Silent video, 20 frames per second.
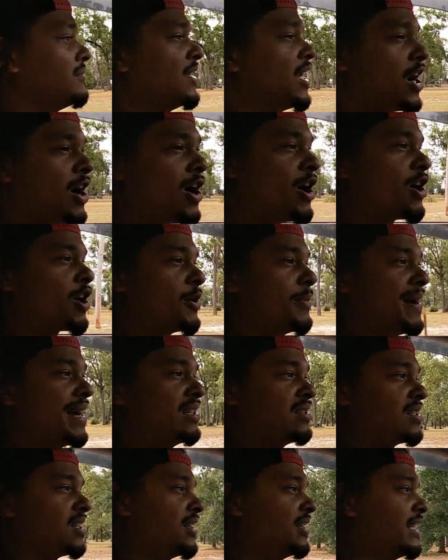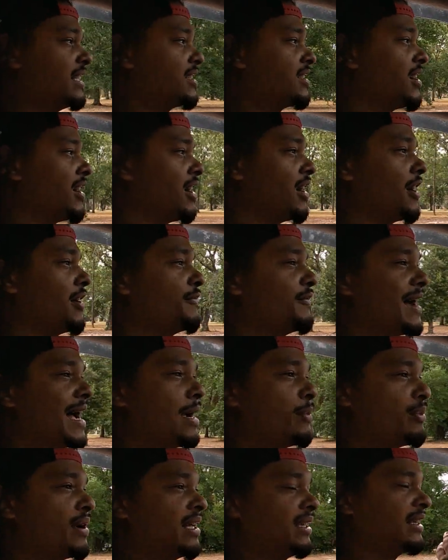The hard mounts on this car
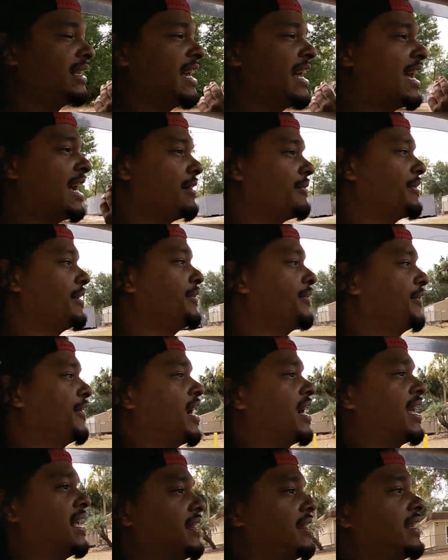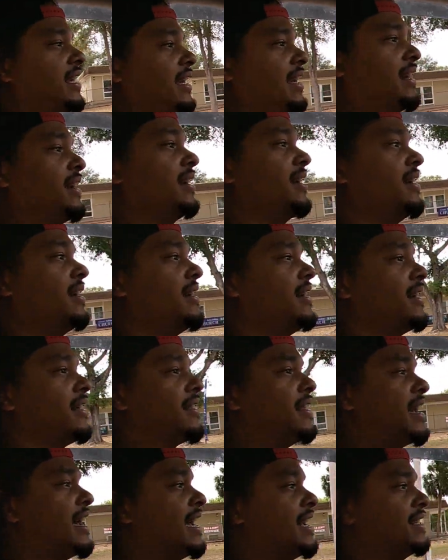vibrate every fucking thing.
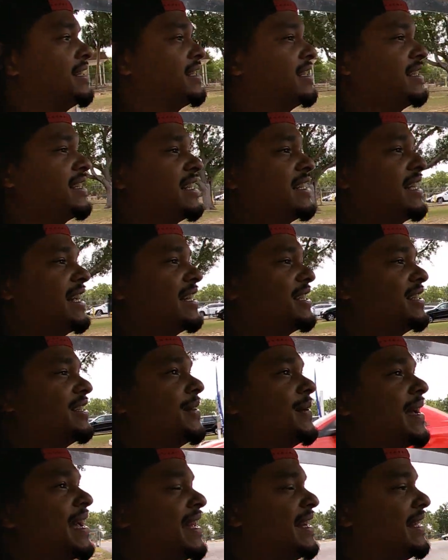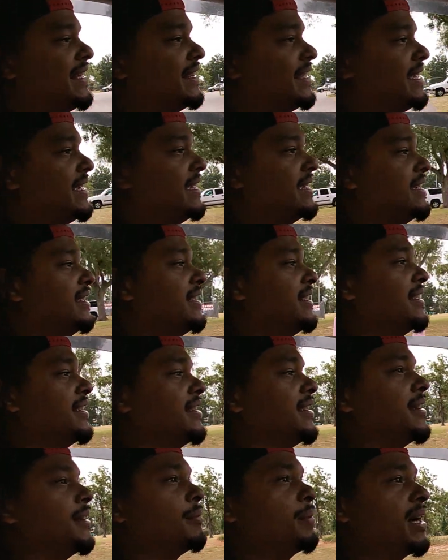The engine doesn't get to do anything.
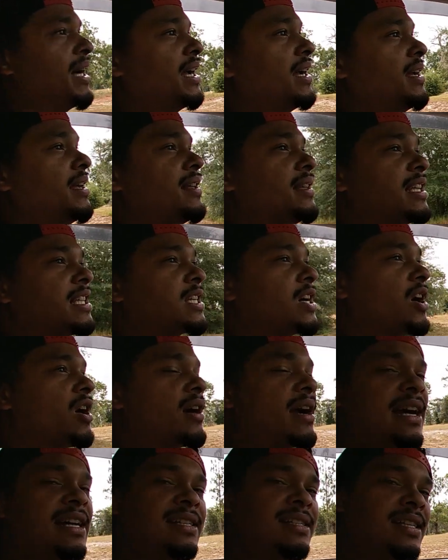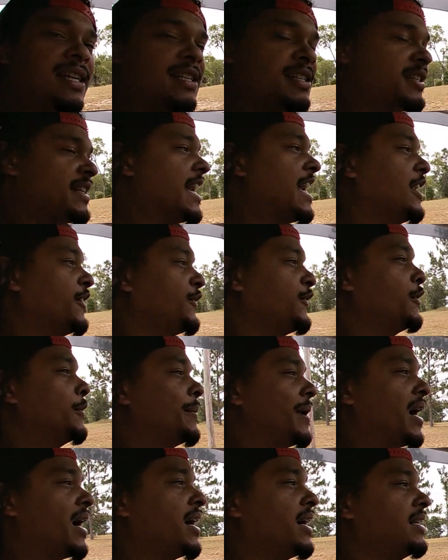But this car has such tasteful
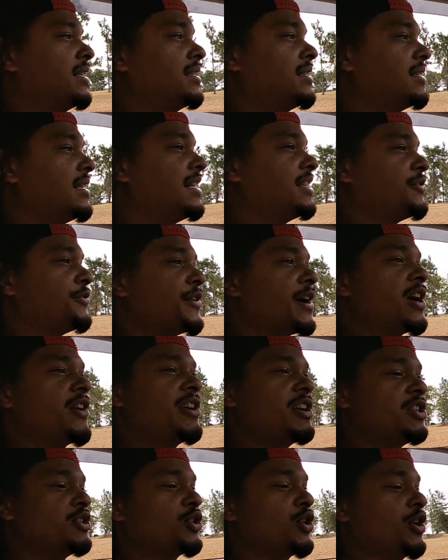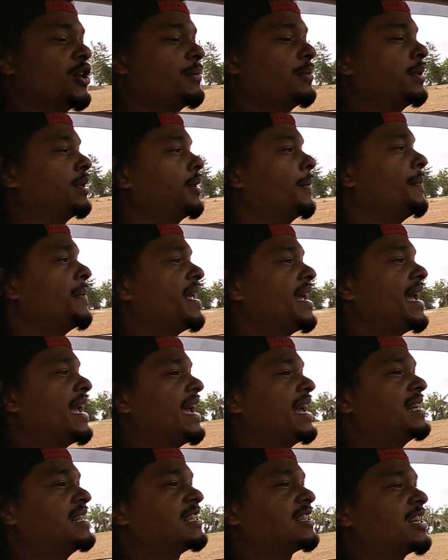mods, it's very enjoyable,
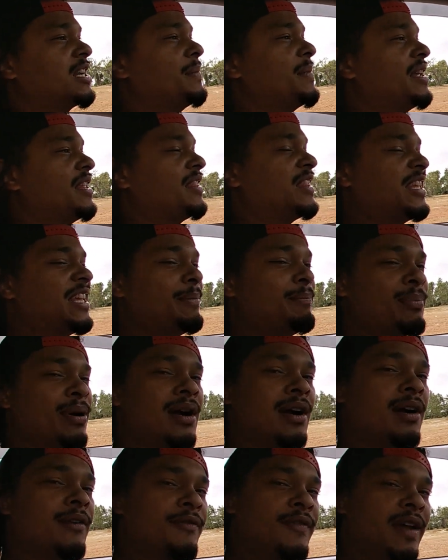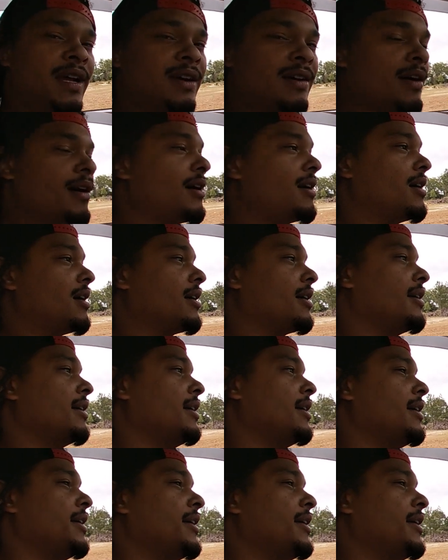and it's going to be the perfect car